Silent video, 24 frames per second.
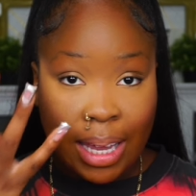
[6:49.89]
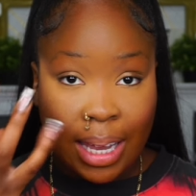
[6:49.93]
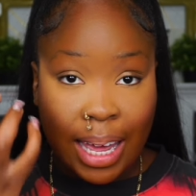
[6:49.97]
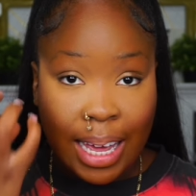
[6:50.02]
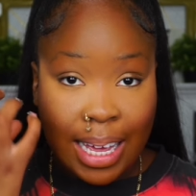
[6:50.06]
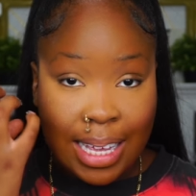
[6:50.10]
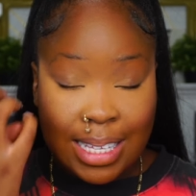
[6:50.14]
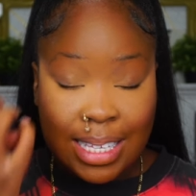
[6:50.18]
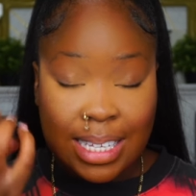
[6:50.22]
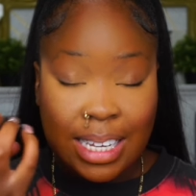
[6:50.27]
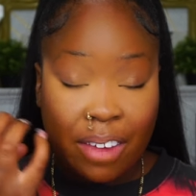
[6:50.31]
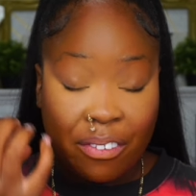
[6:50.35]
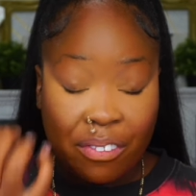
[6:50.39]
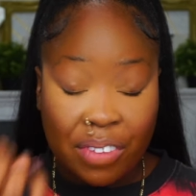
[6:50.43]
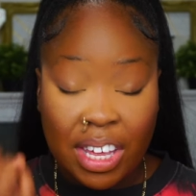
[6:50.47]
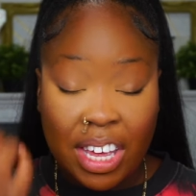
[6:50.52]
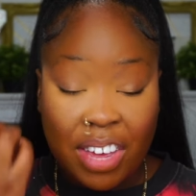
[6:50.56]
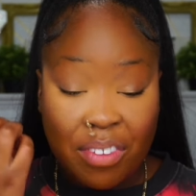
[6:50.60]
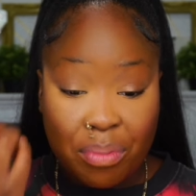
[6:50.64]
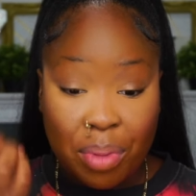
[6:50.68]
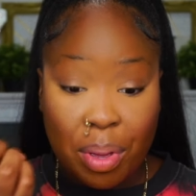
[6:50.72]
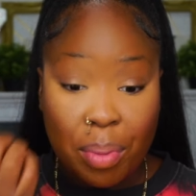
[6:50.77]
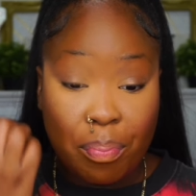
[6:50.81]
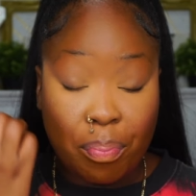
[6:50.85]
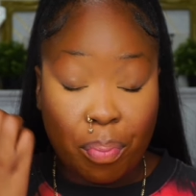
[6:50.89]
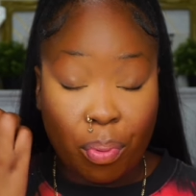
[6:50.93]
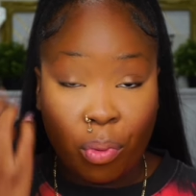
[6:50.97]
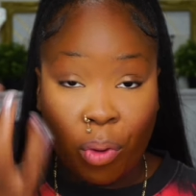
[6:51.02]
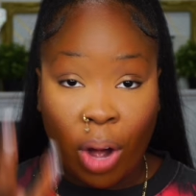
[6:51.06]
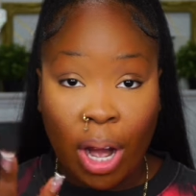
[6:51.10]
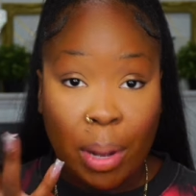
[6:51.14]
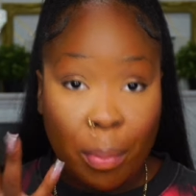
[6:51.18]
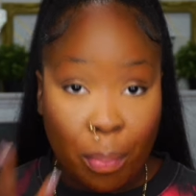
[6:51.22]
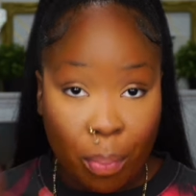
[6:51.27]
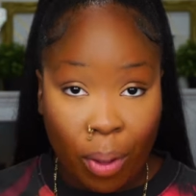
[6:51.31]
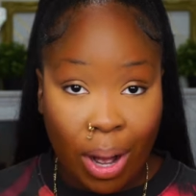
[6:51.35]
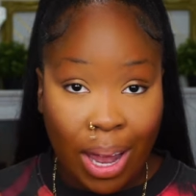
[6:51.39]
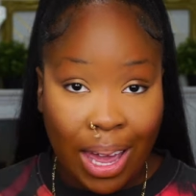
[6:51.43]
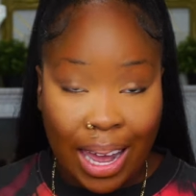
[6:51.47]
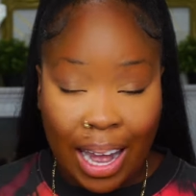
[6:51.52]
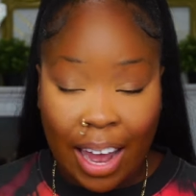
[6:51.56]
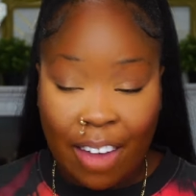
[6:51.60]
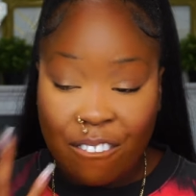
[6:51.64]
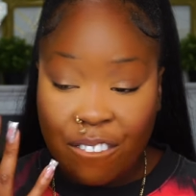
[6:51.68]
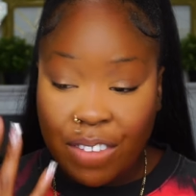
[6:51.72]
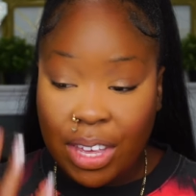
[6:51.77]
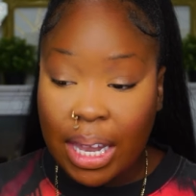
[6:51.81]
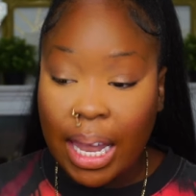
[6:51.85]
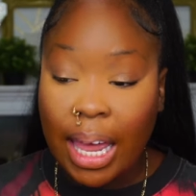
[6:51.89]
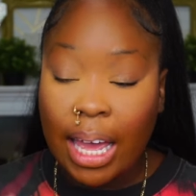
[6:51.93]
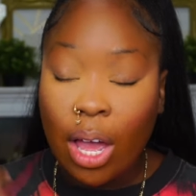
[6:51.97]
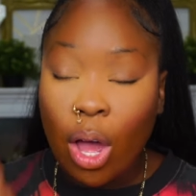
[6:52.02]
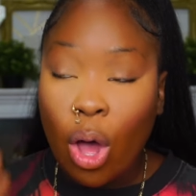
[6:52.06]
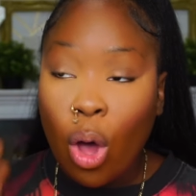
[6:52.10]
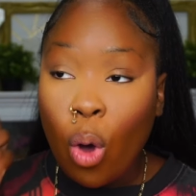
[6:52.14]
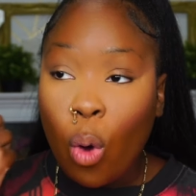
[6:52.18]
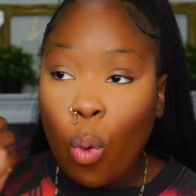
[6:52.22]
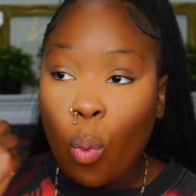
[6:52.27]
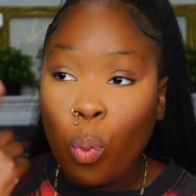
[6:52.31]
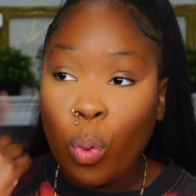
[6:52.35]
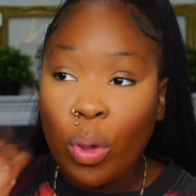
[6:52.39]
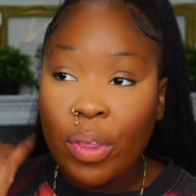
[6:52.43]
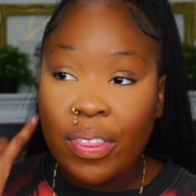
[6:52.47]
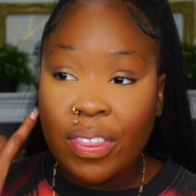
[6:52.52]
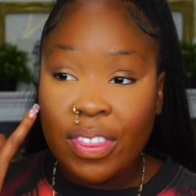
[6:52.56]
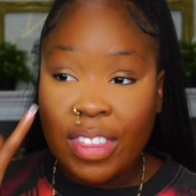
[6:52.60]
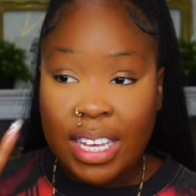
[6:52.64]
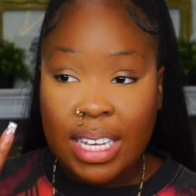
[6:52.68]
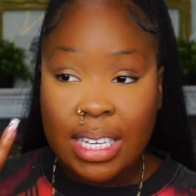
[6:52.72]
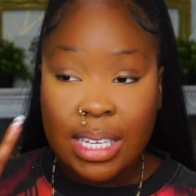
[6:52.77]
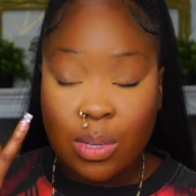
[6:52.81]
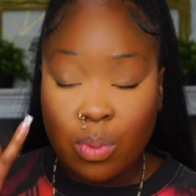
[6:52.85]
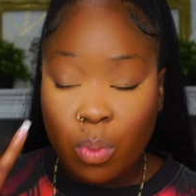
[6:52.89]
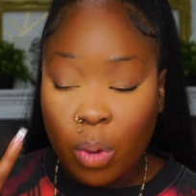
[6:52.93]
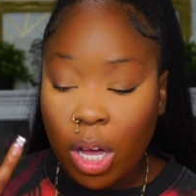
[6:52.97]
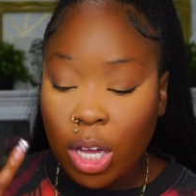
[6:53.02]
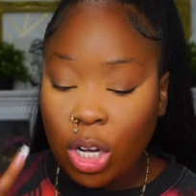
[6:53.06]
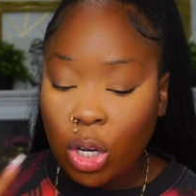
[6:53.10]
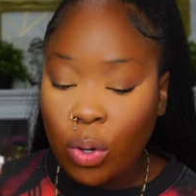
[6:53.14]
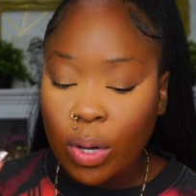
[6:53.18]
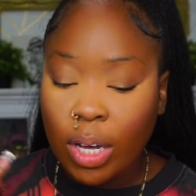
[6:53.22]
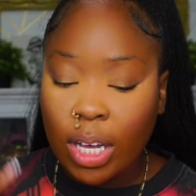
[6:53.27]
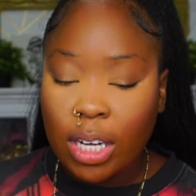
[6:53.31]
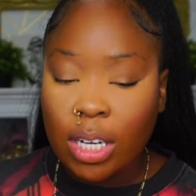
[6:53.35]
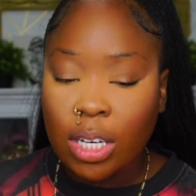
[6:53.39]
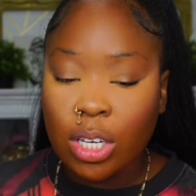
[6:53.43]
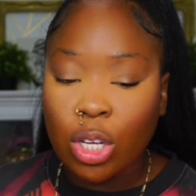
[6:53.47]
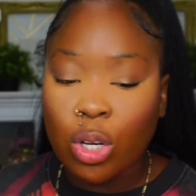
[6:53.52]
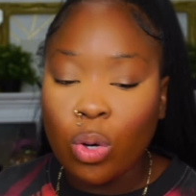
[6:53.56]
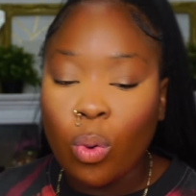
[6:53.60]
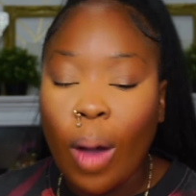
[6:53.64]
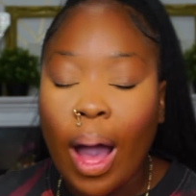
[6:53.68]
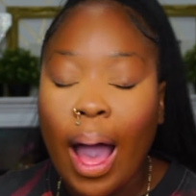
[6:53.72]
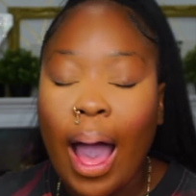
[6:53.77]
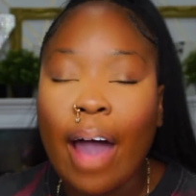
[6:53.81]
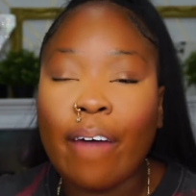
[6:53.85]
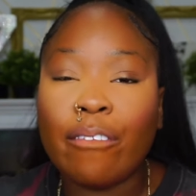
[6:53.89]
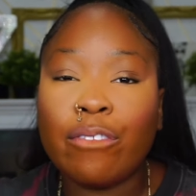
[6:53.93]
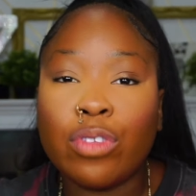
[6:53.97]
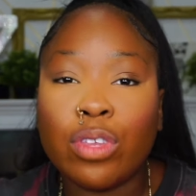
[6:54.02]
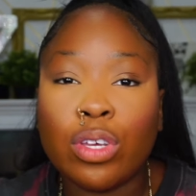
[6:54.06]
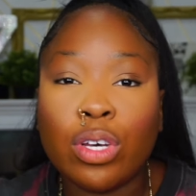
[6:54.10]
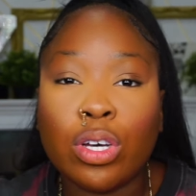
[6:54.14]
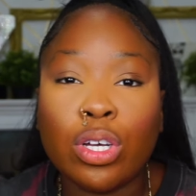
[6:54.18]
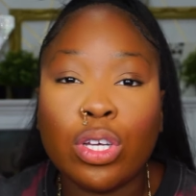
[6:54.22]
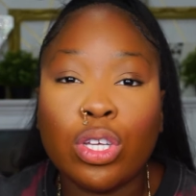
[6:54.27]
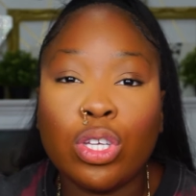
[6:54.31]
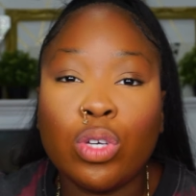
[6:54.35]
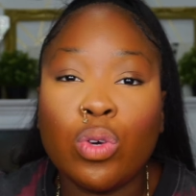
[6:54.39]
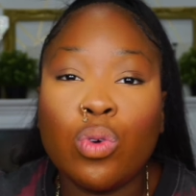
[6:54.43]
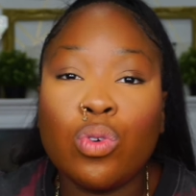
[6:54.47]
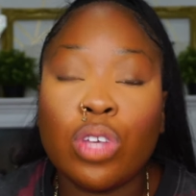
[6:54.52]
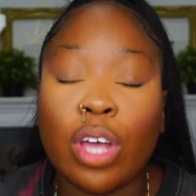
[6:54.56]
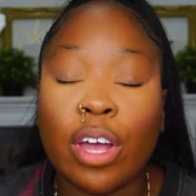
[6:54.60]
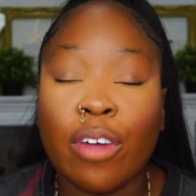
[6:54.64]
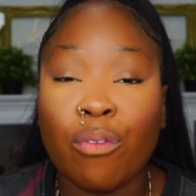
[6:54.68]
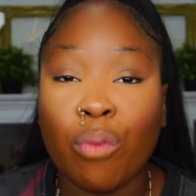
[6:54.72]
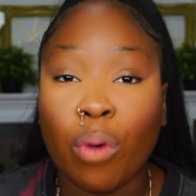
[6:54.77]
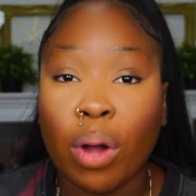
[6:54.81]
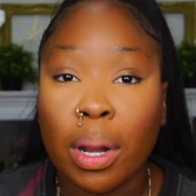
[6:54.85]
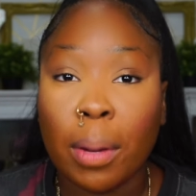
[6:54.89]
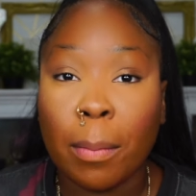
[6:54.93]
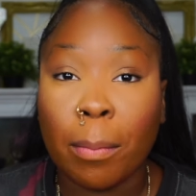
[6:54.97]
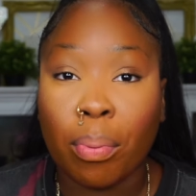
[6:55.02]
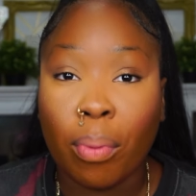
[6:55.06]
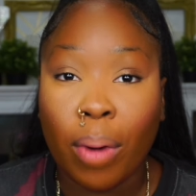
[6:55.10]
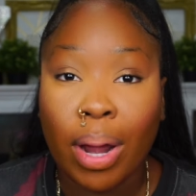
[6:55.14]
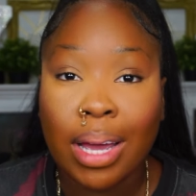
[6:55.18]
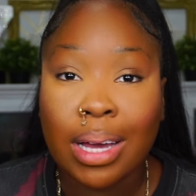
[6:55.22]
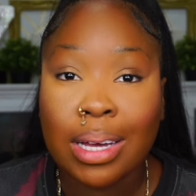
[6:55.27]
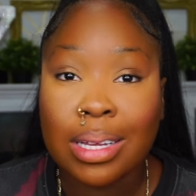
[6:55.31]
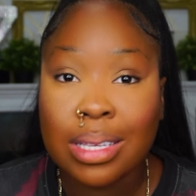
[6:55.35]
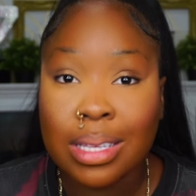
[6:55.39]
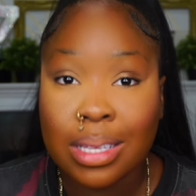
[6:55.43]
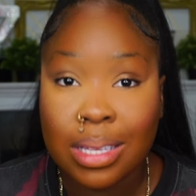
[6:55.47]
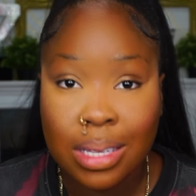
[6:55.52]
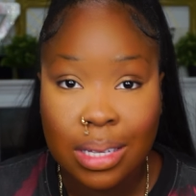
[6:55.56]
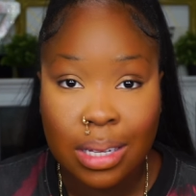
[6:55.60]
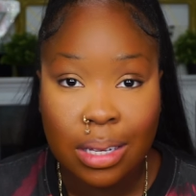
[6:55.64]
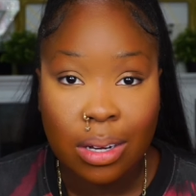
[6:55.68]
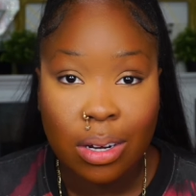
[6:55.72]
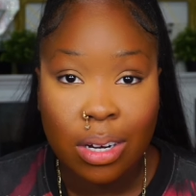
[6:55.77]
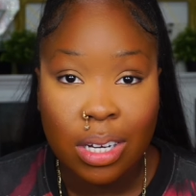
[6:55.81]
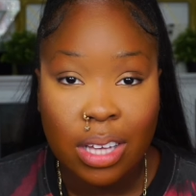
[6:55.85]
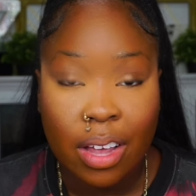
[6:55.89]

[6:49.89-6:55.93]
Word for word: Like it's definitely giving me bright, bright. And I feel like with this one, you can you don't have to use a really bright concealer.